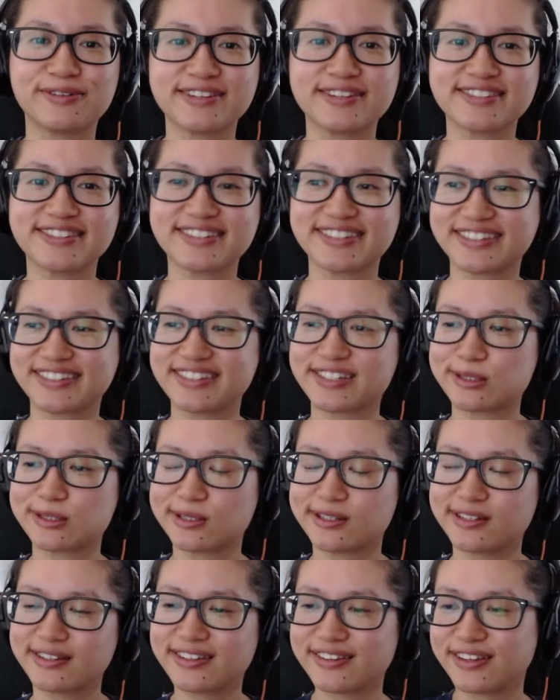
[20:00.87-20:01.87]
this is
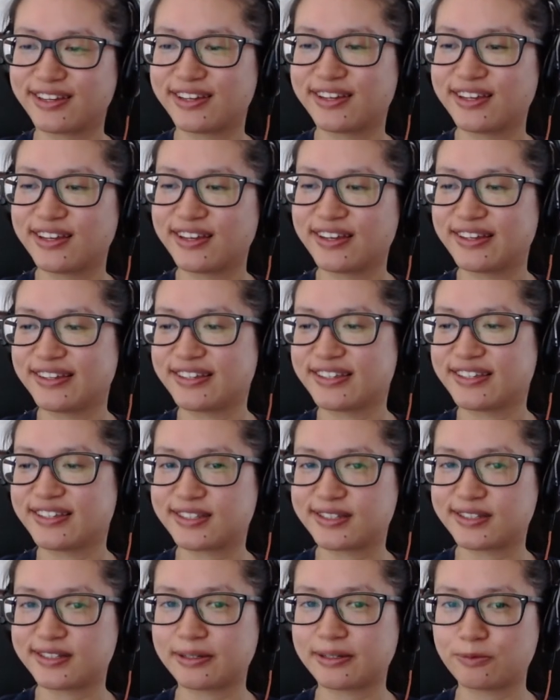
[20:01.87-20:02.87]

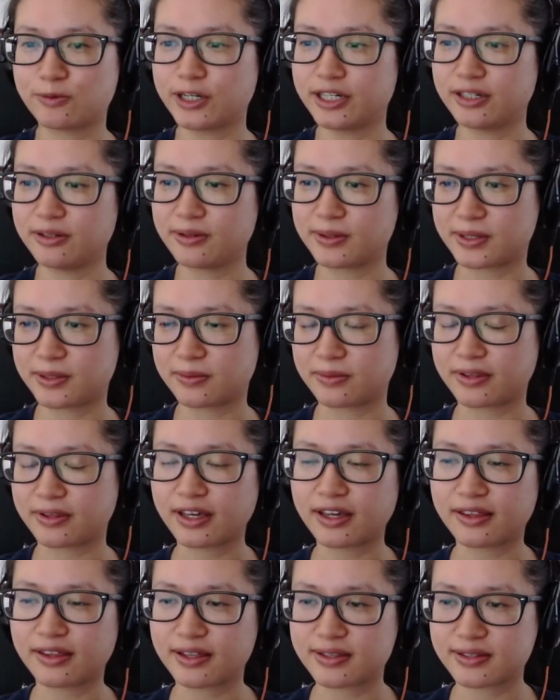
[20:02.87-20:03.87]
someone or
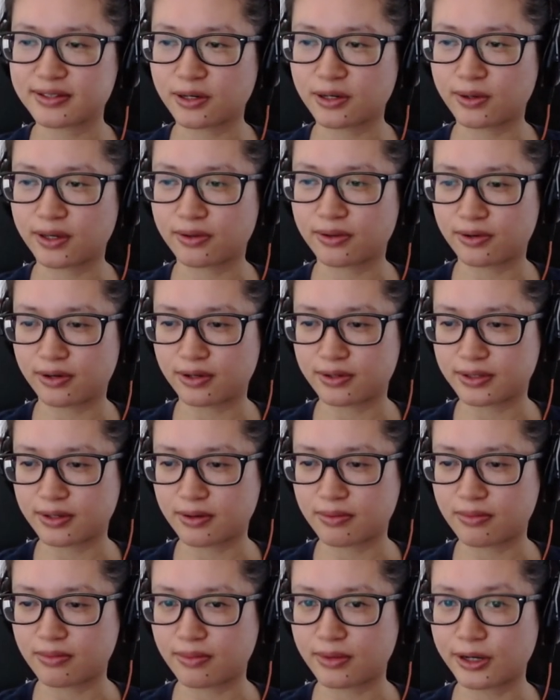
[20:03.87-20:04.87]
something that's going through
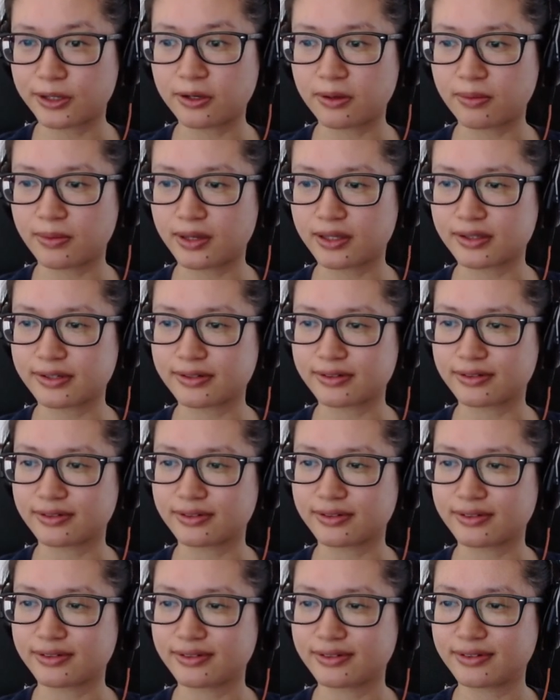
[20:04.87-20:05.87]
some
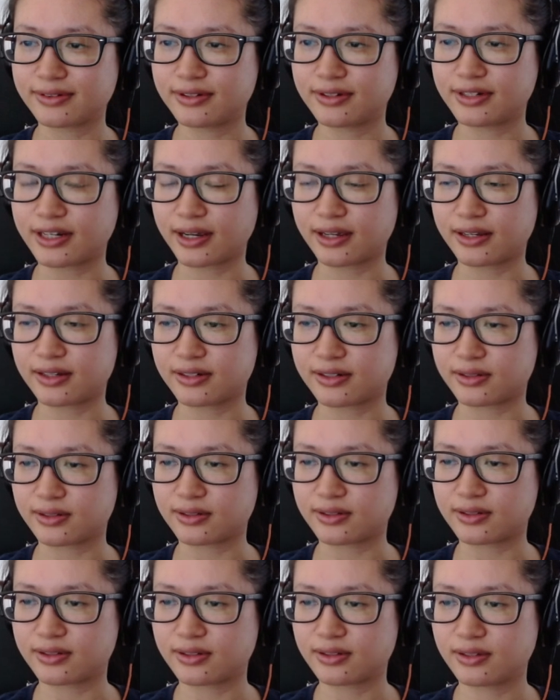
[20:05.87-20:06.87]
monumental
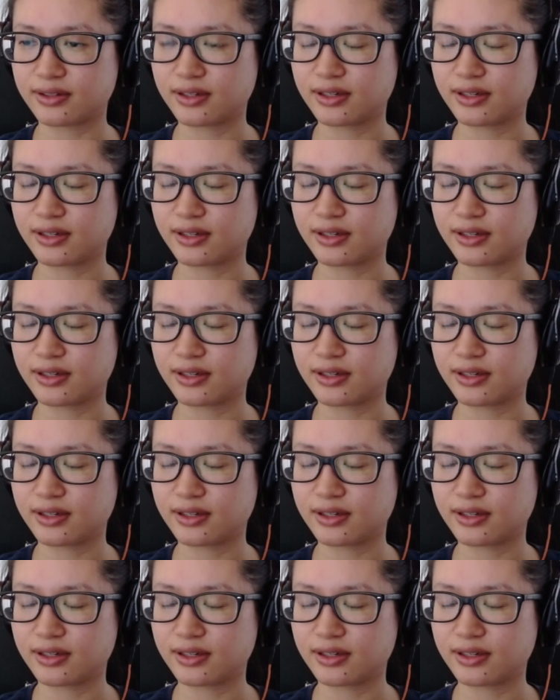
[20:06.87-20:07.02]
changes